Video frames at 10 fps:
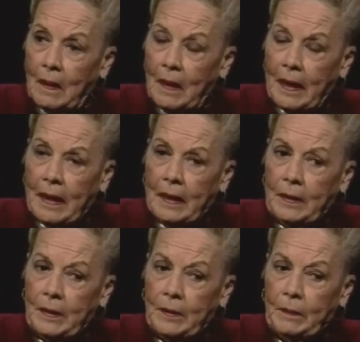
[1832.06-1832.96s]
And
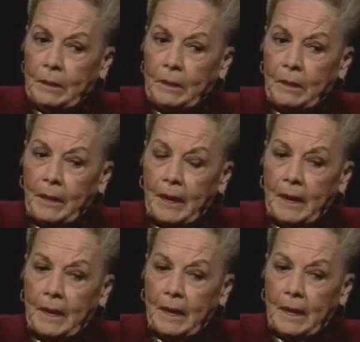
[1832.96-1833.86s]
um,
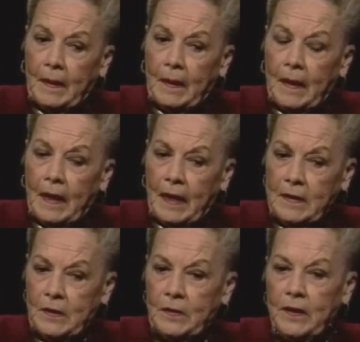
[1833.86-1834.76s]
I
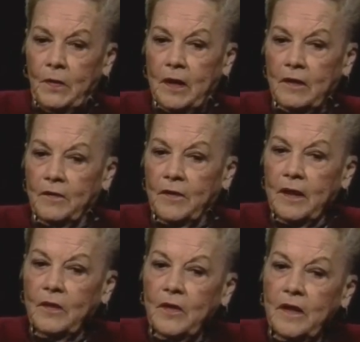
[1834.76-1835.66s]
certainly wanted to
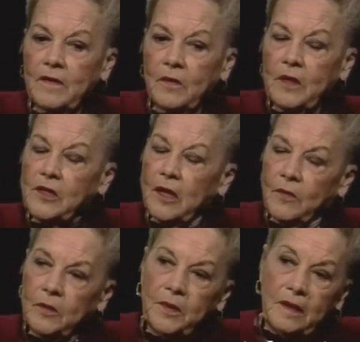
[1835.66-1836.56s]
find ways in which I
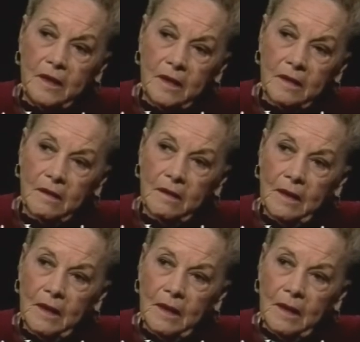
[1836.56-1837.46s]
would be needed.
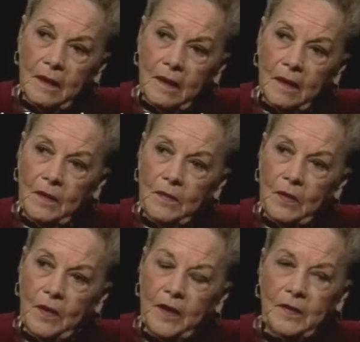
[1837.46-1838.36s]
Mm-hmm. And so
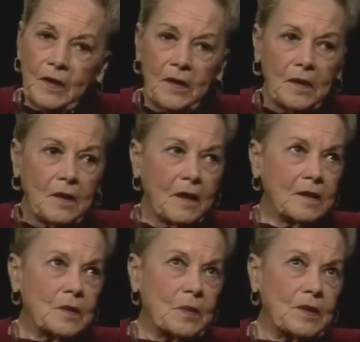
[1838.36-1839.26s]
I started
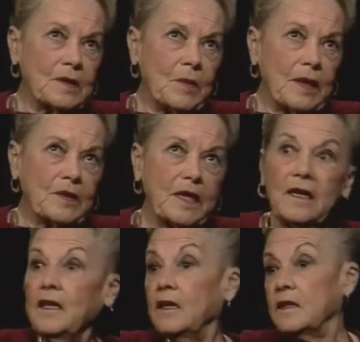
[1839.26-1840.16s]
hospice about 10
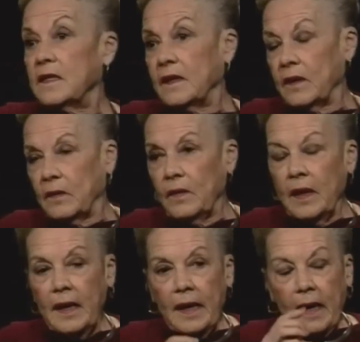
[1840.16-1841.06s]
years ago,
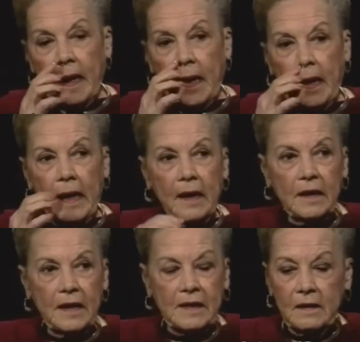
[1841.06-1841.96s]
and
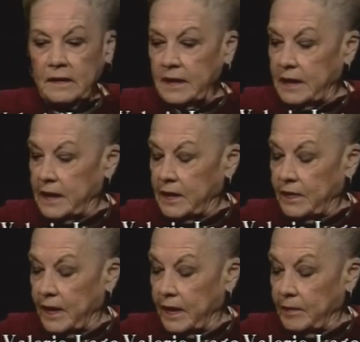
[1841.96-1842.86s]
I still continue
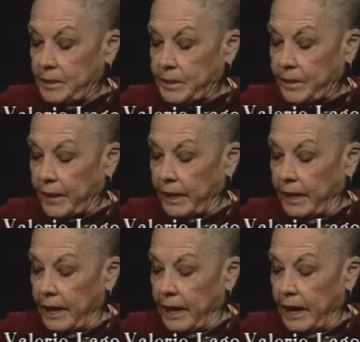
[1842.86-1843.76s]
that.
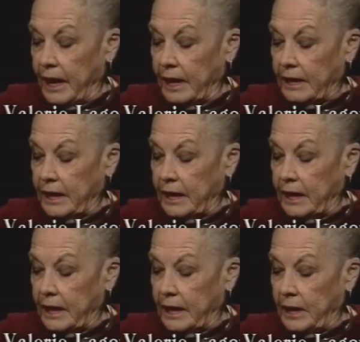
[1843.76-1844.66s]
And then
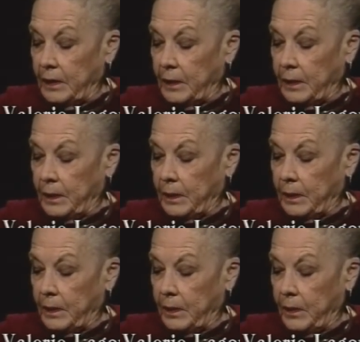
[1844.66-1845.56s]
I
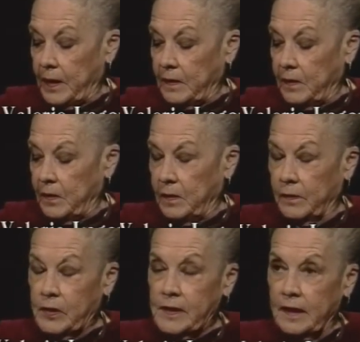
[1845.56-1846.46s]
went to the
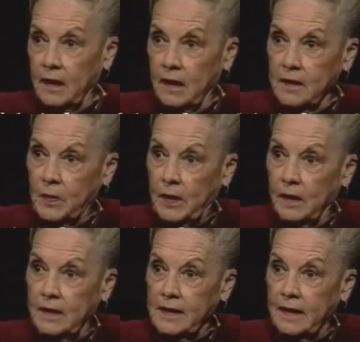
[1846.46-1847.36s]
university hospitals